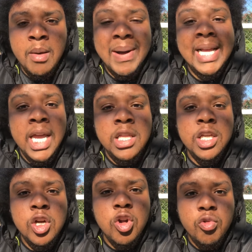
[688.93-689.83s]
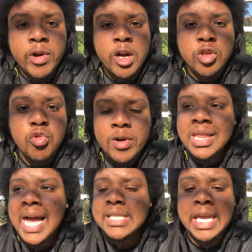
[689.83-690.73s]
By the end of your career, you
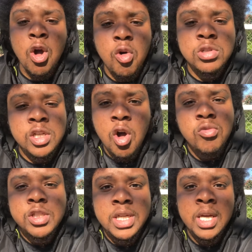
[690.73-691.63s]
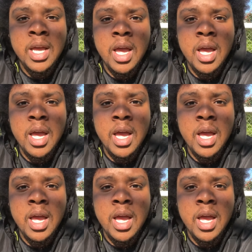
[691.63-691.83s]
realize, like, oh shit,